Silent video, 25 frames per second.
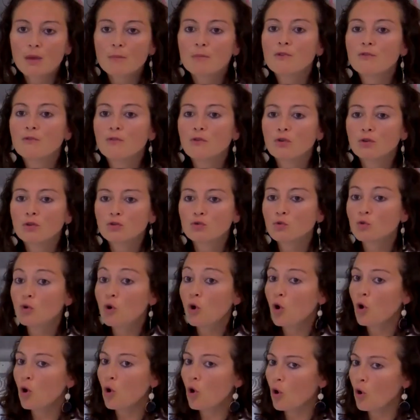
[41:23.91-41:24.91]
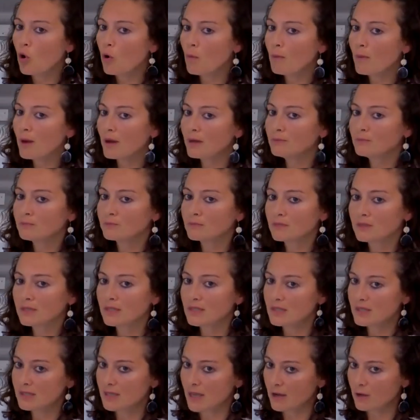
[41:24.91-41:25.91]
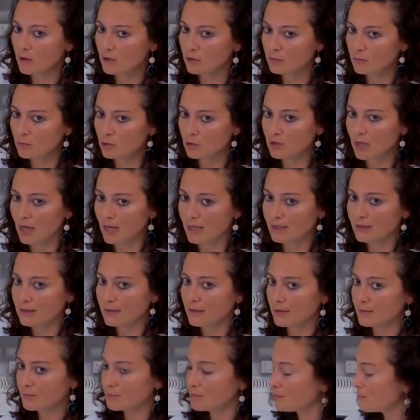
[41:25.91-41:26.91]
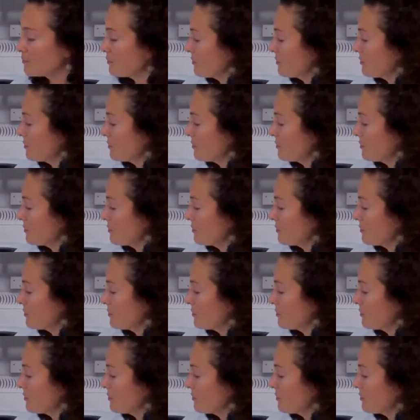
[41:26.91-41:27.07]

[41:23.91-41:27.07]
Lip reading: before to go home, the second modality.